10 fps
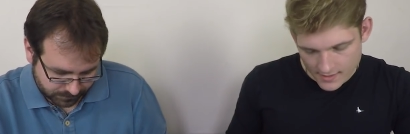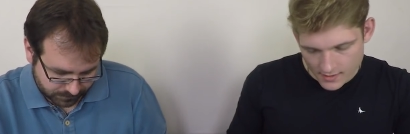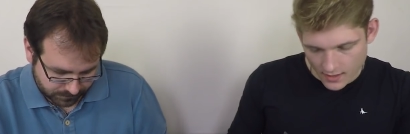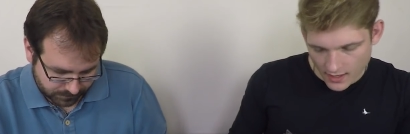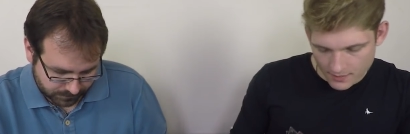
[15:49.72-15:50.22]

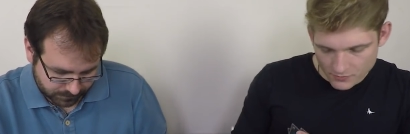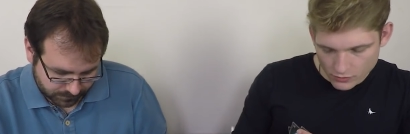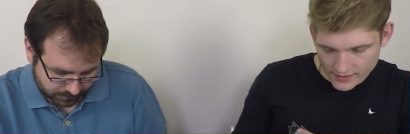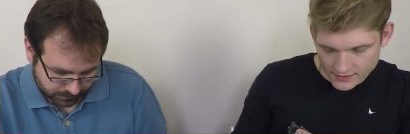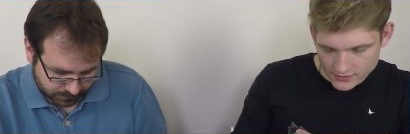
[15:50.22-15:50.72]
Speaker 1: I'm
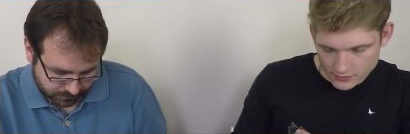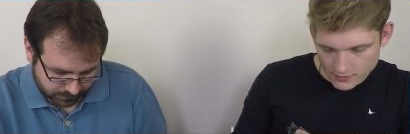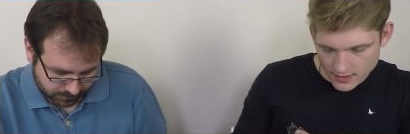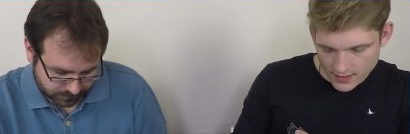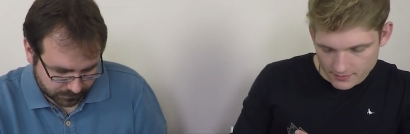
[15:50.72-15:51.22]
going
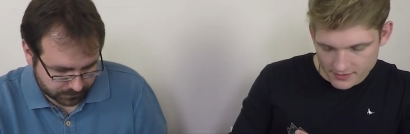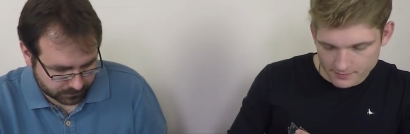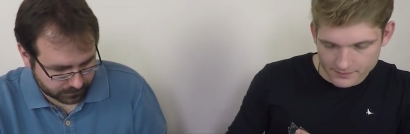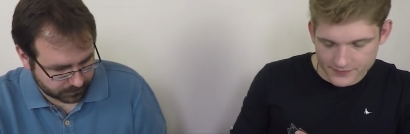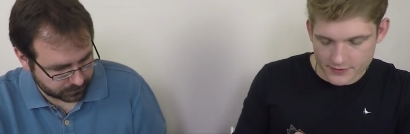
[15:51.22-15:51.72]
to uh, I'm going
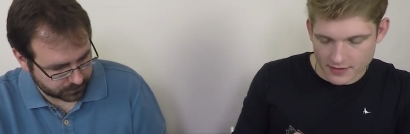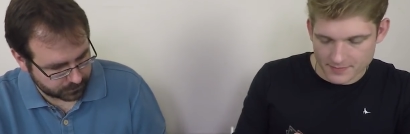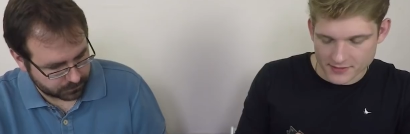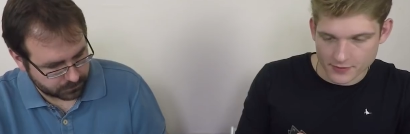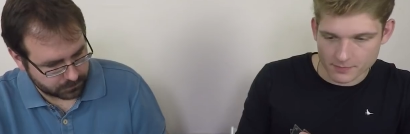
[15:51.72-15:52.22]
to scrap
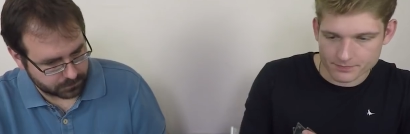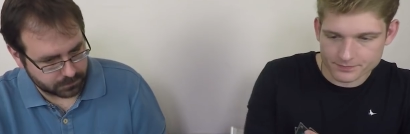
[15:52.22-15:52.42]
this farm